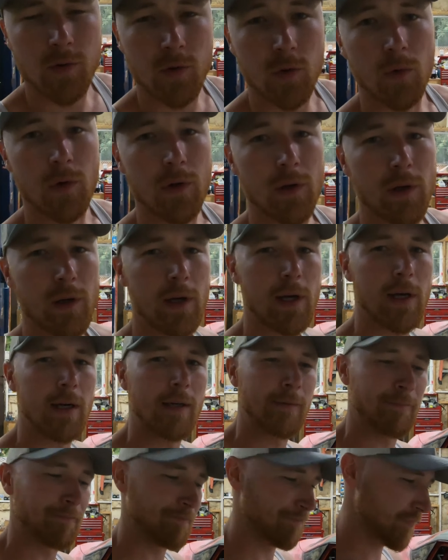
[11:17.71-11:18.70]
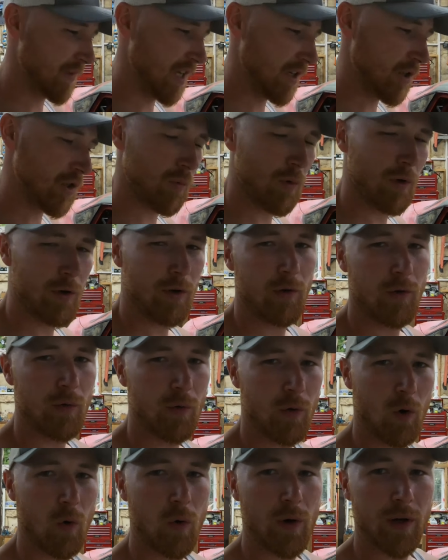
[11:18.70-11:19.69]
going on? Just wanted to do a
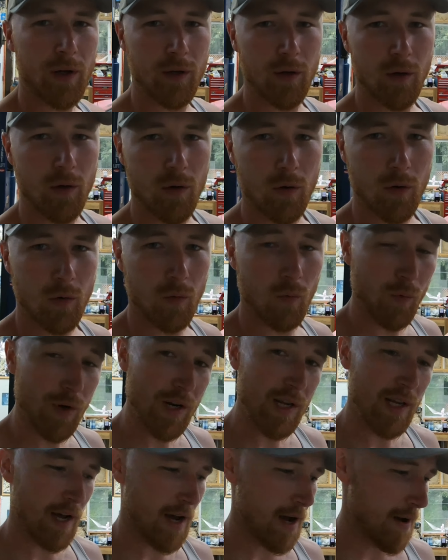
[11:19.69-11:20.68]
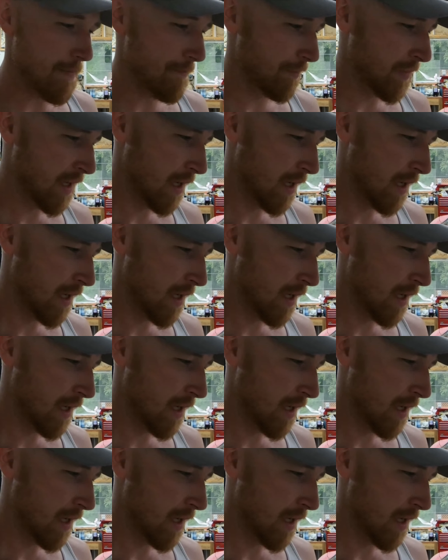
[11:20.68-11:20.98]
quick recap